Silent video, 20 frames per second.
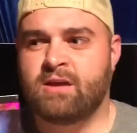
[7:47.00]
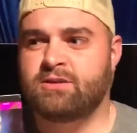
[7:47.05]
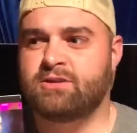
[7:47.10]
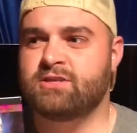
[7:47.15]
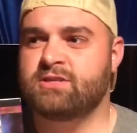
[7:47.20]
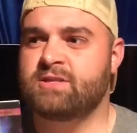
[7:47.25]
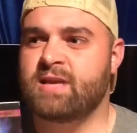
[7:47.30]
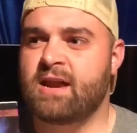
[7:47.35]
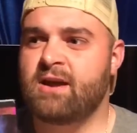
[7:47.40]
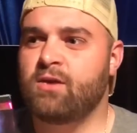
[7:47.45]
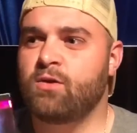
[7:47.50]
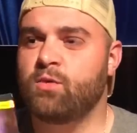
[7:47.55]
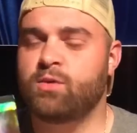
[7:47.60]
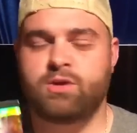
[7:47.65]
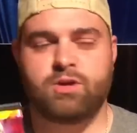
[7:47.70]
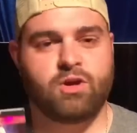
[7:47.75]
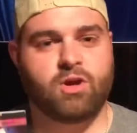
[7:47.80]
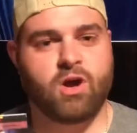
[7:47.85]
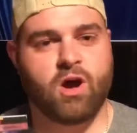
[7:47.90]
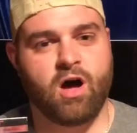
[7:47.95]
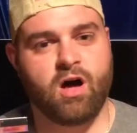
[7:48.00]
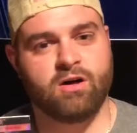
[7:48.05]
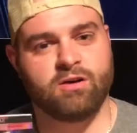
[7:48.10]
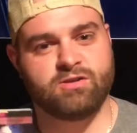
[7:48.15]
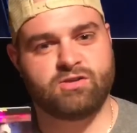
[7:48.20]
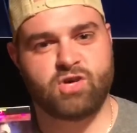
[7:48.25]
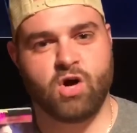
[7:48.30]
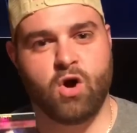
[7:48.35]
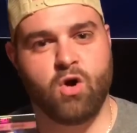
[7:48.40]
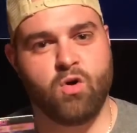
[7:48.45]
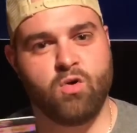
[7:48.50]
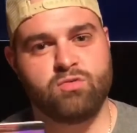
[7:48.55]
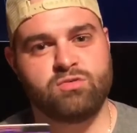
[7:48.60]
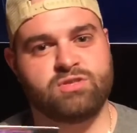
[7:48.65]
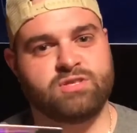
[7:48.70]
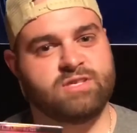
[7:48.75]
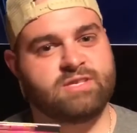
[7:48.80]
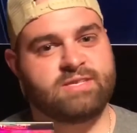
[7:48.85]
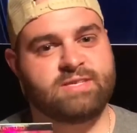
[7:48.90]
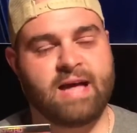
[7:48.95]
just, I don't know what you call it,
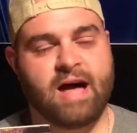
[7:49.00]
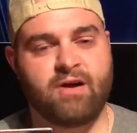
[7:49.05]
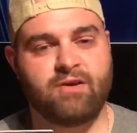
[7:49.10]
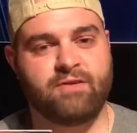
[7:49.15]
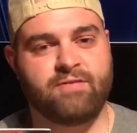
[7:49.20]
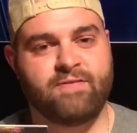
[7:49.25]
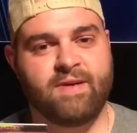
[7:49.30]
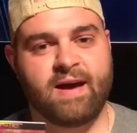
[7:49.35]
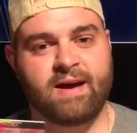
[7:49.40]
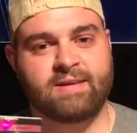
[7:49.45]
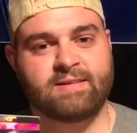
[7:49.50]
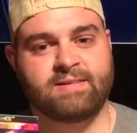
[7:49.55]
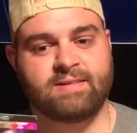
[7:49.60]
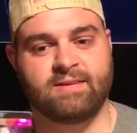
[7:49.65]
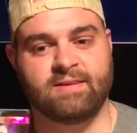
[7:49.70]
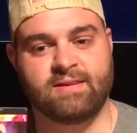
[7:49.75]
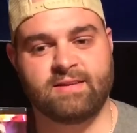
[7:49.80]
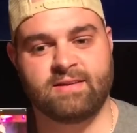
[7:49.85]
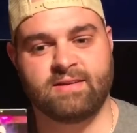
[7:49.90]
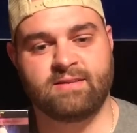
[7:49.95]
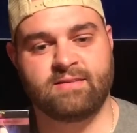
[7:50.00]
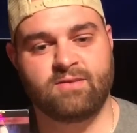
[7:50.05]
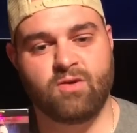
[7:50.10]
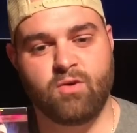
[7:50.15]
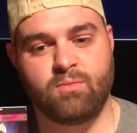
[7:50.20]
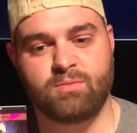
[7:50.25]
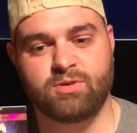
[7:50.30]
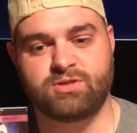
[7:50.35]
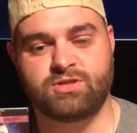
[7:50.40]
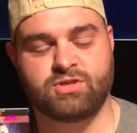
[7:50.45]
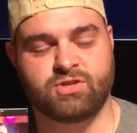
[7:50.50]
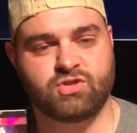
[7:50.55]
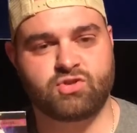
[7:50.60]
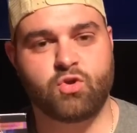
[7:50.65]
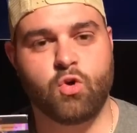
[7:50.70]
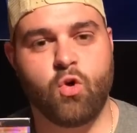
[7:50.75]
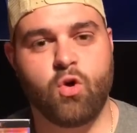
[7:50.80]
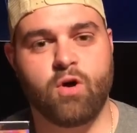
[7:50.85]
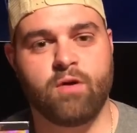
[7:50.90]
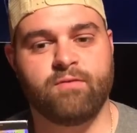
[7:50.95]
tones and sound effects, and almost the
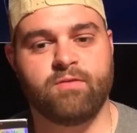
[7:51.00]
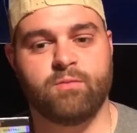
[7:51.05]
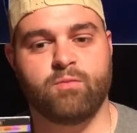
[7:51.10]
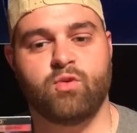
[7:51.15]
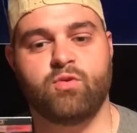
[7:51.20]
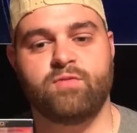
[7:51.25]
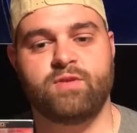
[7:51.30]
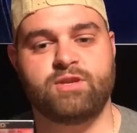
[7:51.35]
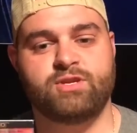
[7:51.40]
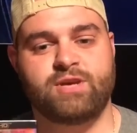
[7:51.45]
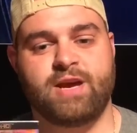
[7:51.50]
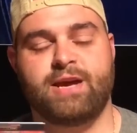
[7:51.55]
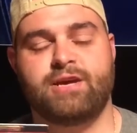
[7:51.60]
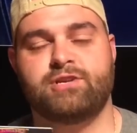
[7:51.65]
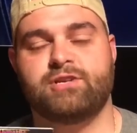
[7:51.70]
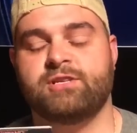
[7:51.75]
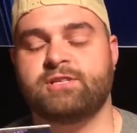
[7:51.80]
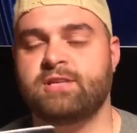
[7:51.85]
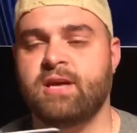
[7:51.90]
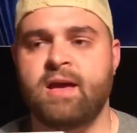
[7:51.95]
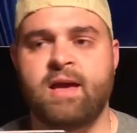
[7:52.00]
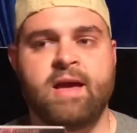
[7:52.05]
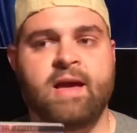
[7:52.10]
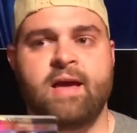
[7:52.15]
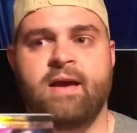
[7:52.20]
score of the movie changes.